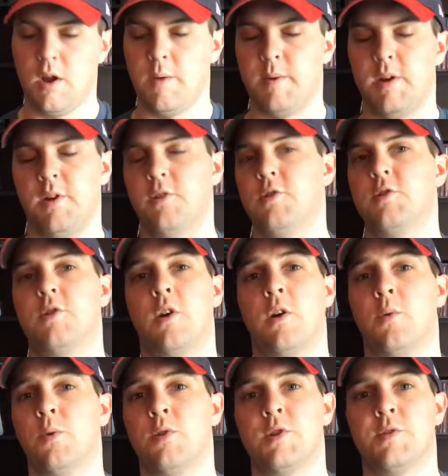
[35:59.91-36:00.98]
I'm a huge
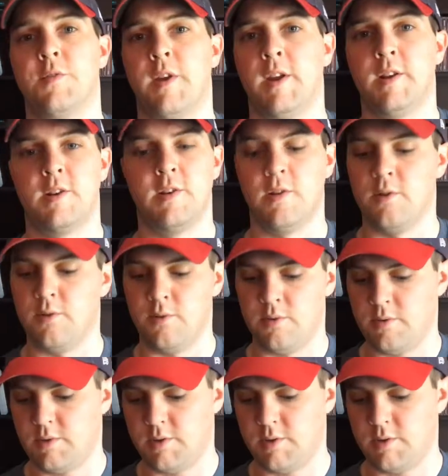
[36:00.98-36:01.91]
Star Wars fan too,